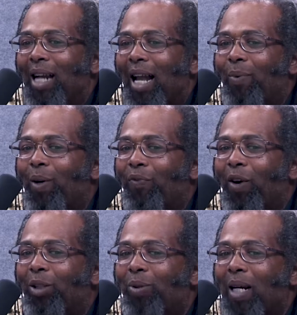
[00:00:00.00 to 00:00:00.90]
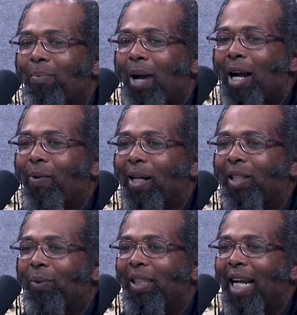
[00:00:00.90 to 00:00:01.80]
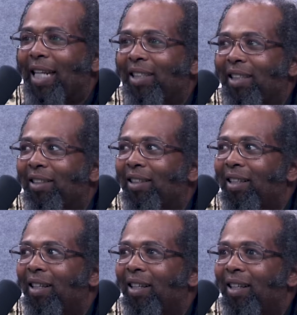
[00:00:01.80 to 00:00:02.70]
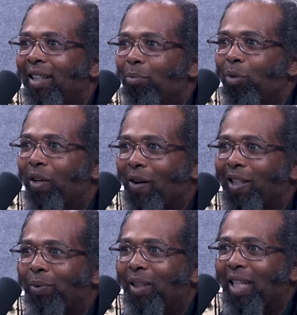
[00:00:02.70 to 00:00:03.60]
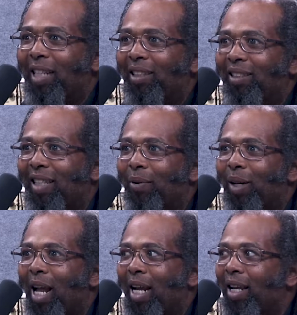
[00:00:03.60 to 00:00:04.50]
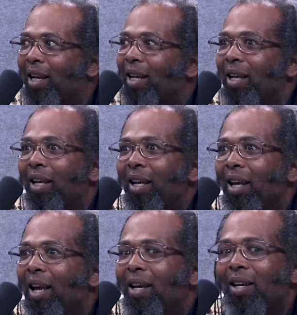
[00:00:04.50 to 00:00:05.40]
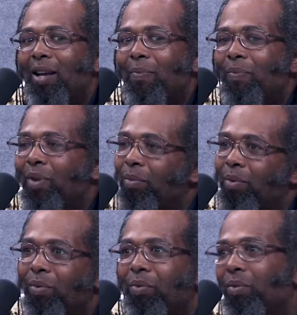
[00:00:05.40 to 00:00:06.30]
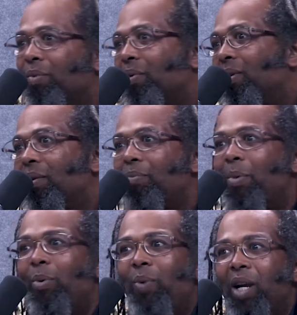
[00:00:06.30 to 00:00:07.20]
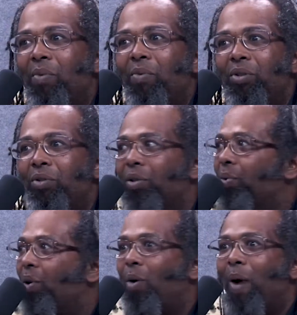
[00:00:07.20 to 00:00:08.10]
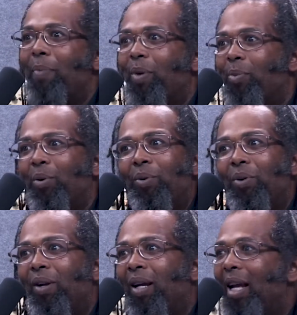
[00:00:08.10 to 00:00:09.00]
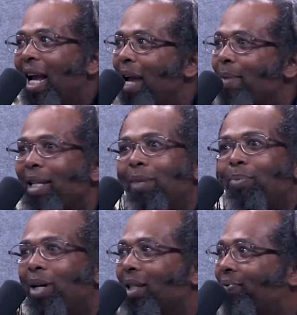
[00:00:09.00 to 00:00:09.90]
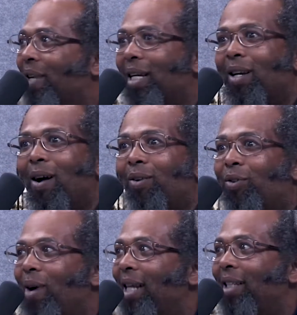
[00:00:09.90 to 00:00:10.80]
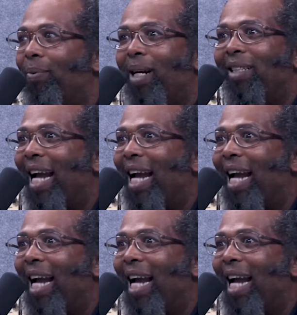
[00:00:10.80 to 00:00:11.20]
Hollywood first tried to buy Crazy Rich Asians, the movie Crazy Rich Asians, they were like, "Hey, maybe we can do this with all white people." Hey man, the book is fucking called Crazy, Rich